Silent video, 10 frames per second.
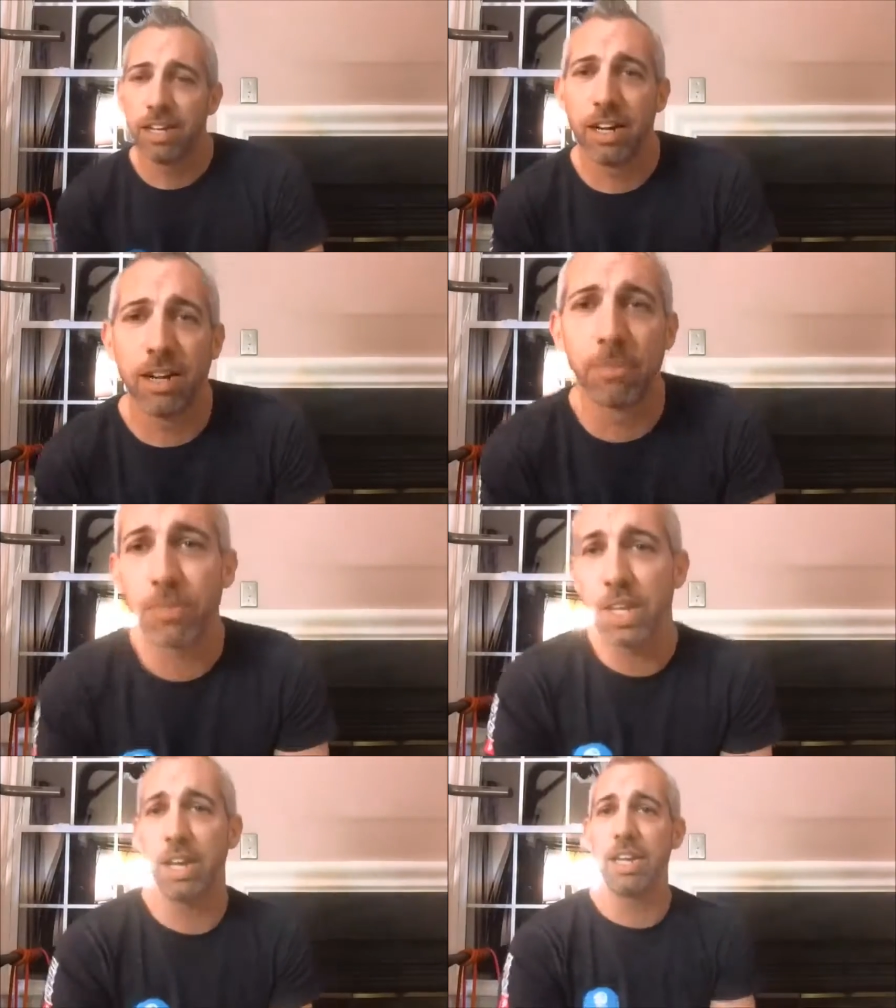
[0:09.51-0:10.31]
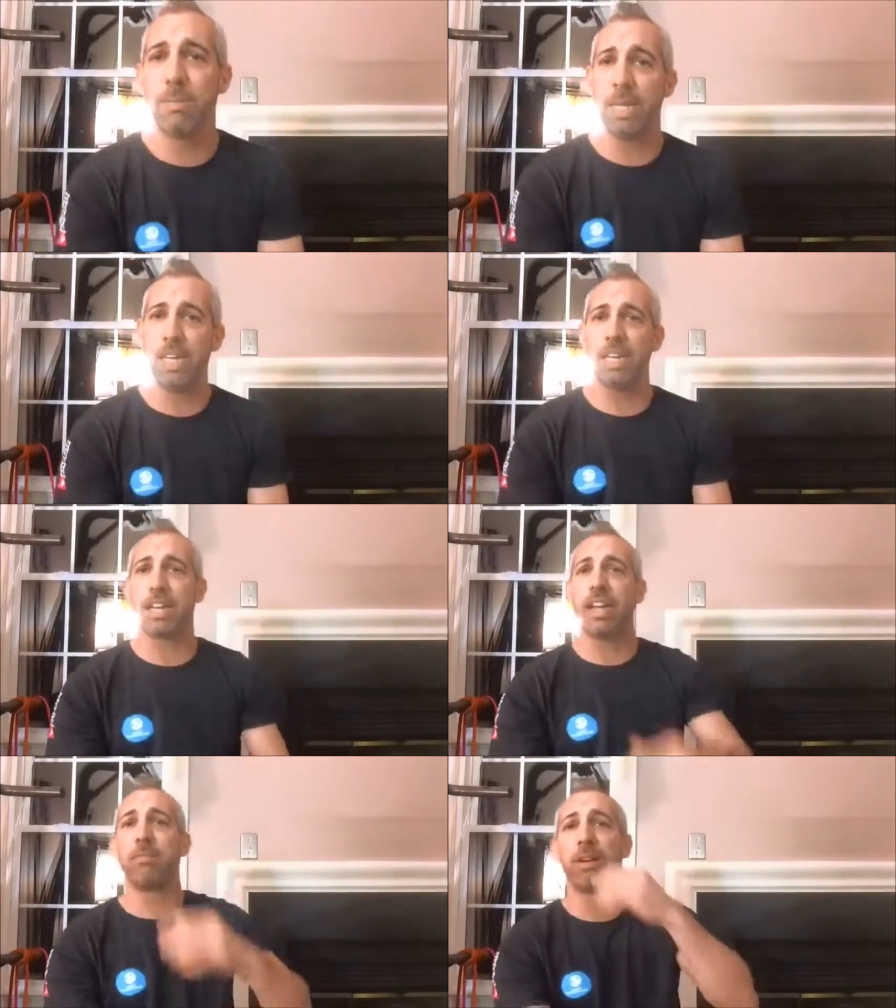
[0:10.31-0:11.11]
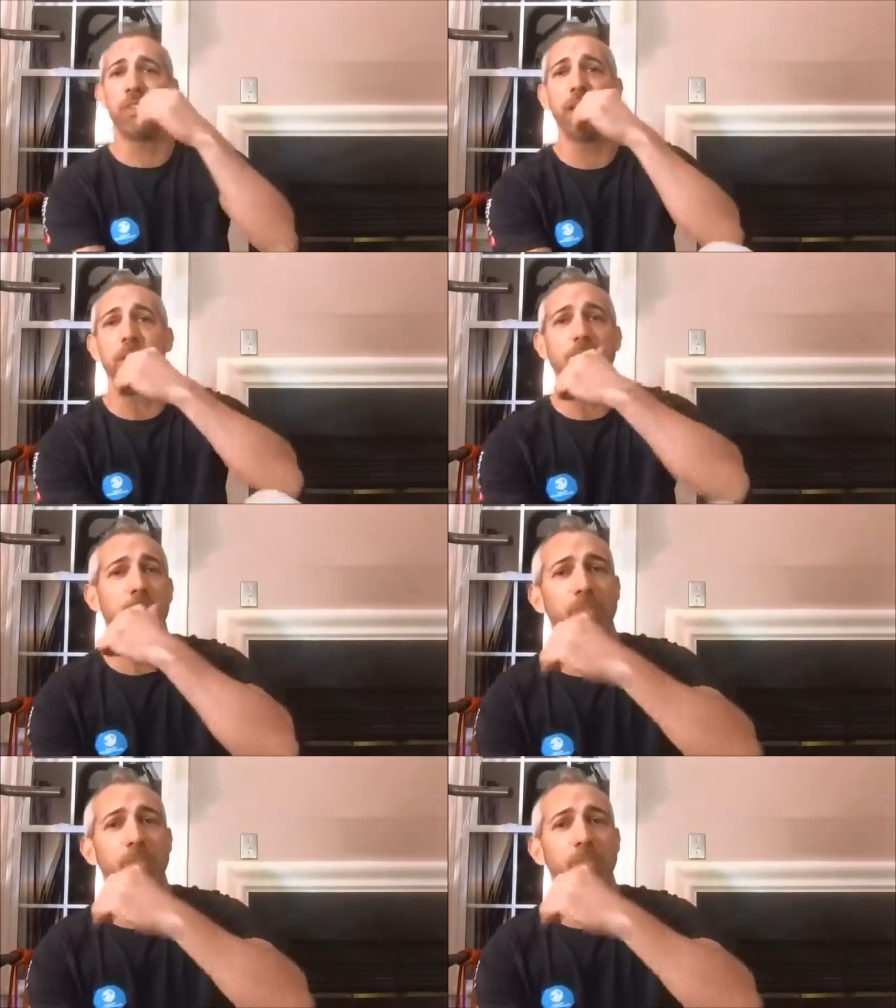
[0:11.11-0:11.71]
um, ahead of me and ahead of my family.